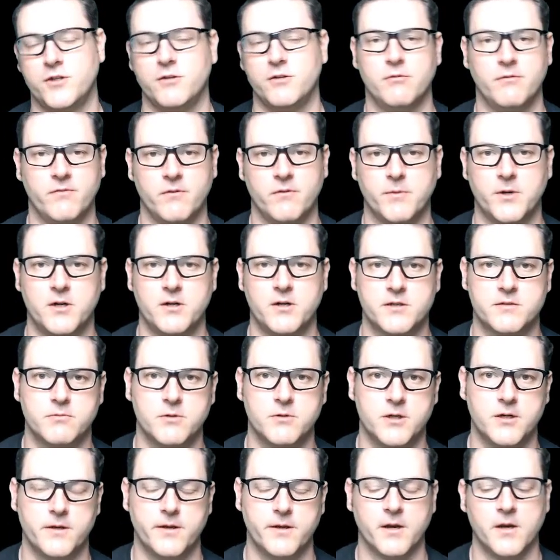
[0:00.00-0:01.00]
you of your
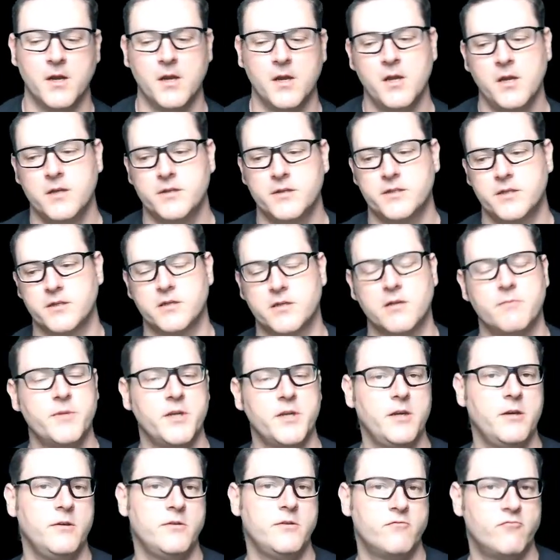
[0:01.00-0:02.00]
password, to
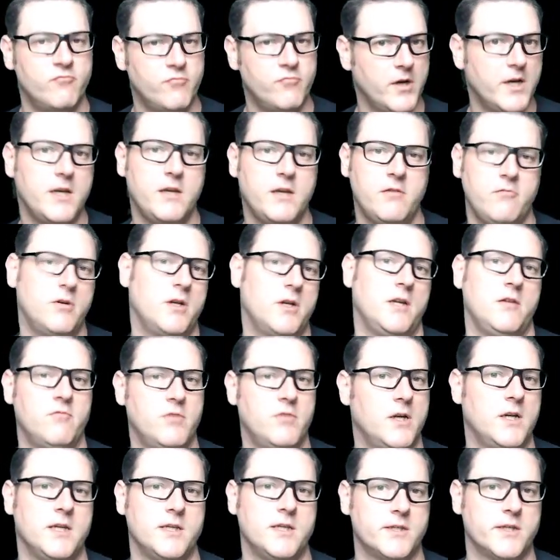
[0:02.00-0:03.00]
somebody who's really, really,
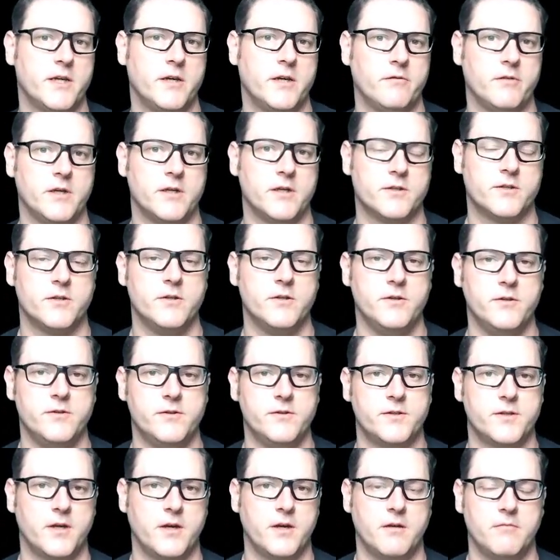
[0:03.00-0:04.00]
really serious,
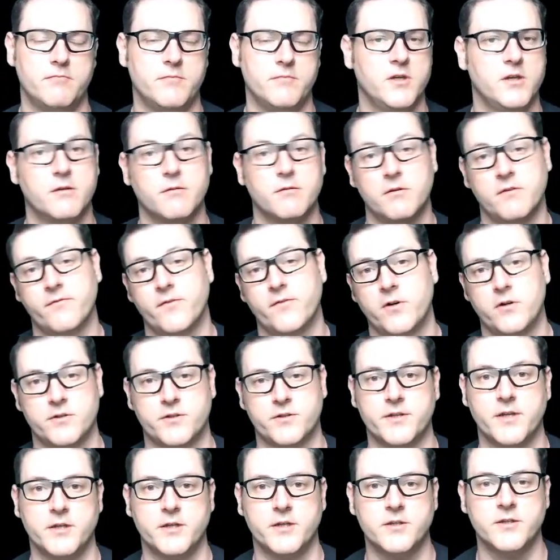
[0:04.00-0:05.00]
who's an
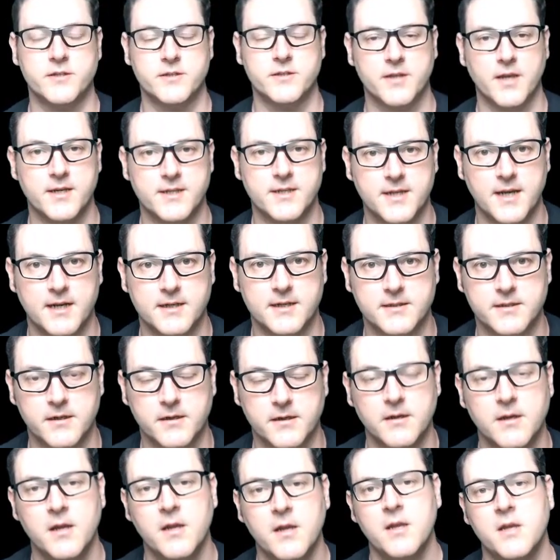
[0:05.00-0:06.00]
advanced nation state
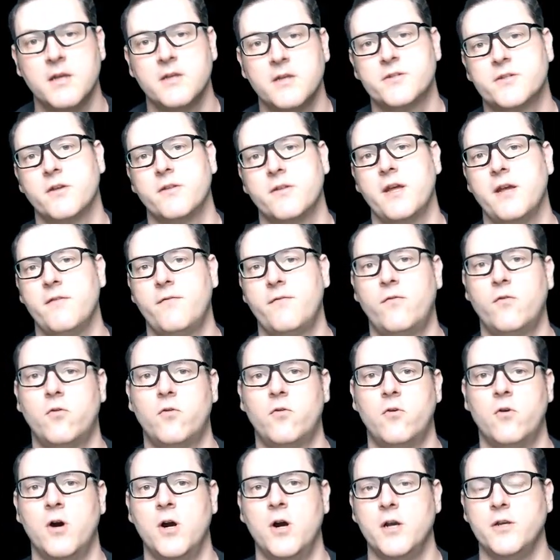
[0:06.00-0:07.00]
actor. So
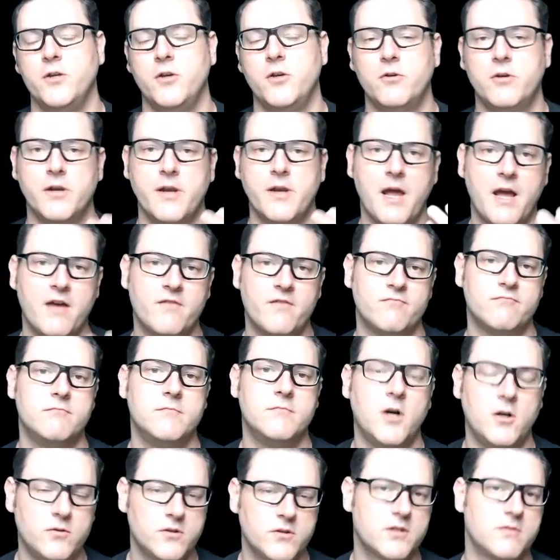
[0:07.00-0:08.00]
therefore, you can have
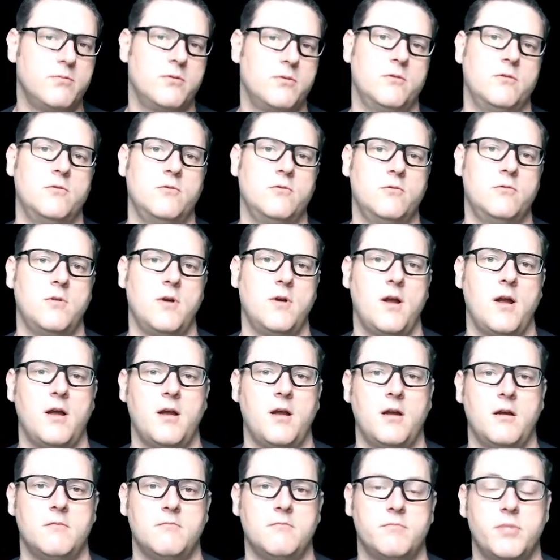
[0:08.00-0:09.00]
multiple
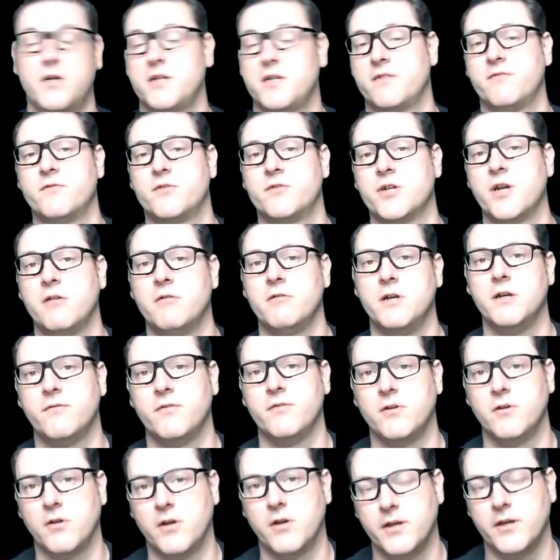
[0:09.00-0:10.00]
bites of the cherry, if
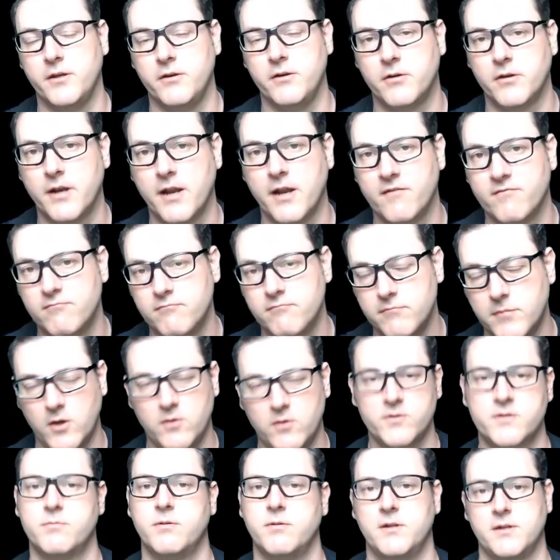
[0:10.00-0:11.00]
you like. You can have
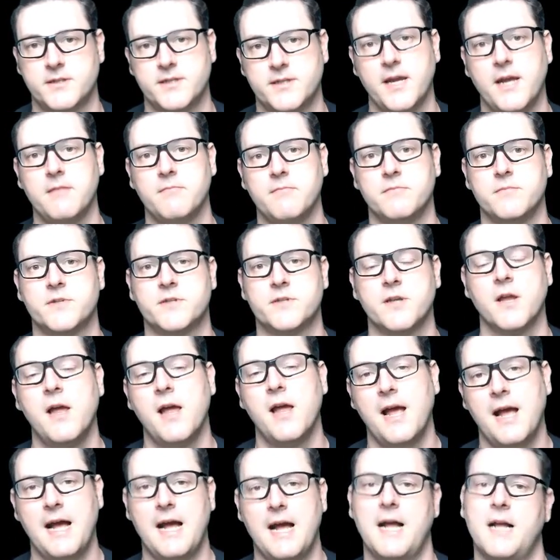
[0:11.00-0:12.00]
multiple attempts
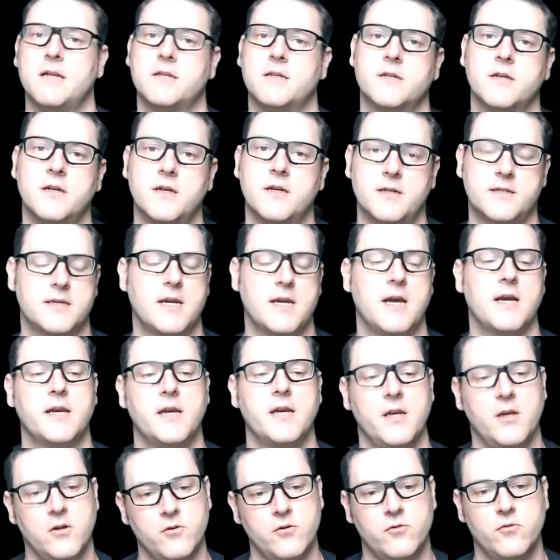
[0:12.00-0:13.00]
at
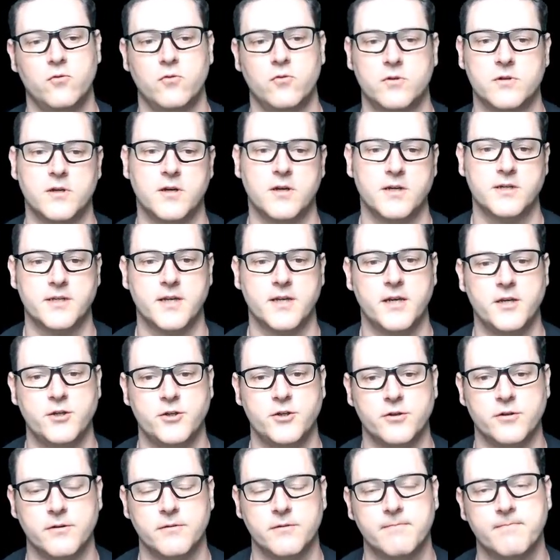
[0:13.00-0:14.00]
attacking an
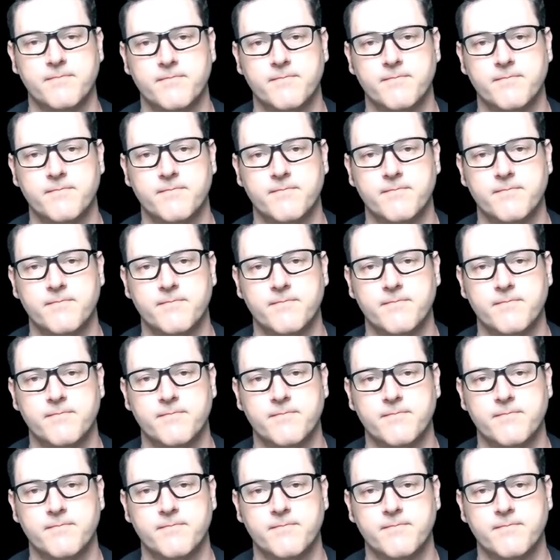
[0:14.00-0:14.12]
organisation.